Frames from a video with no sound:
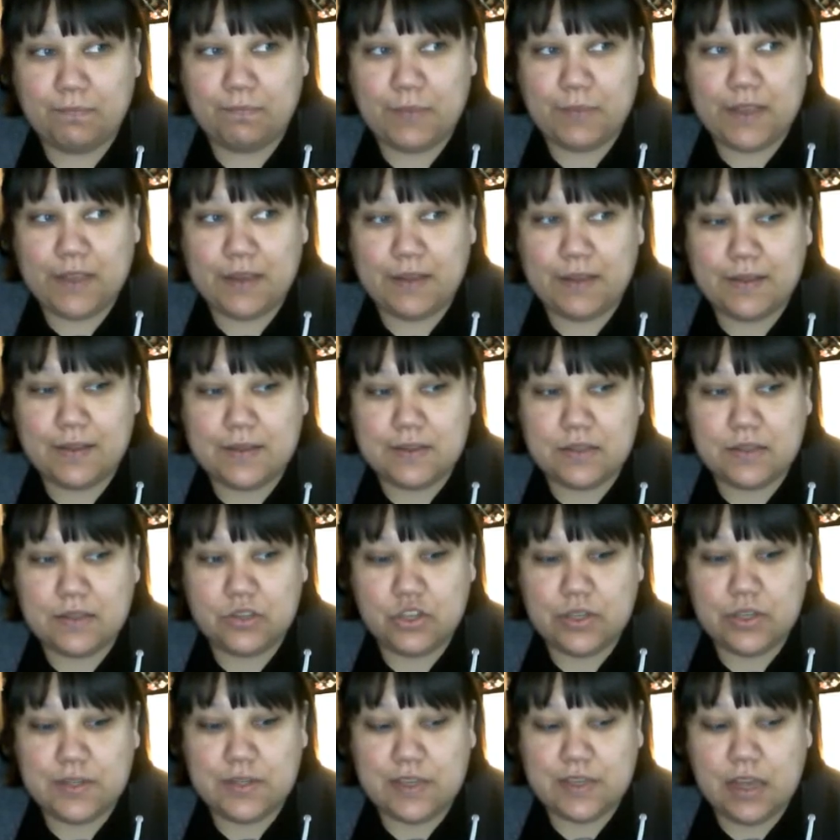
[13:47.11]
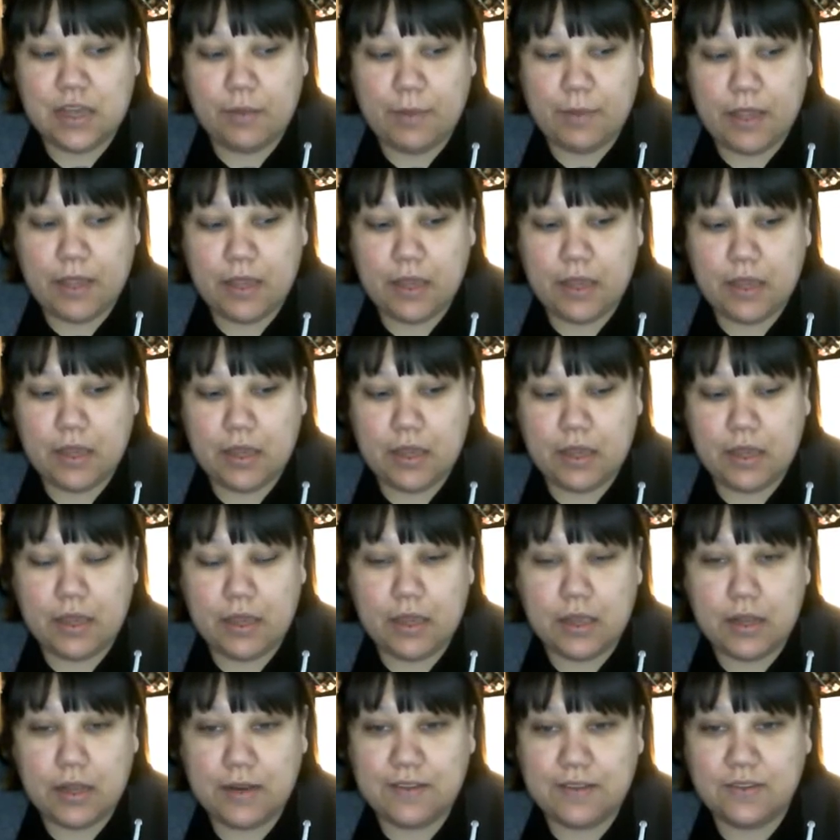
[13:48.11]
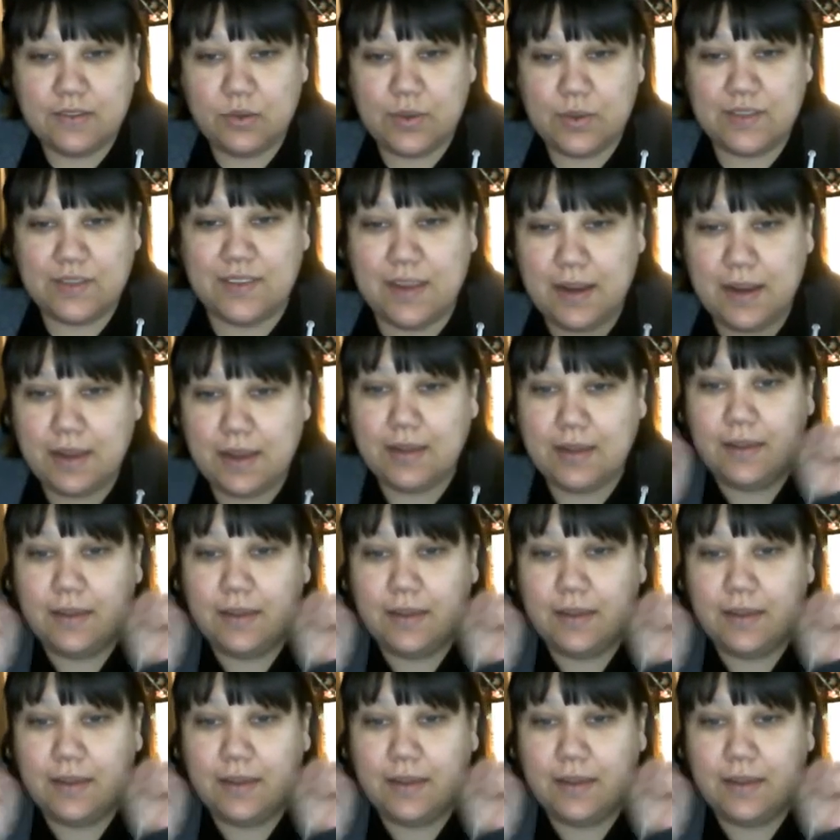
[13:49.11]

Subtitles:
because she's coming. So exciting.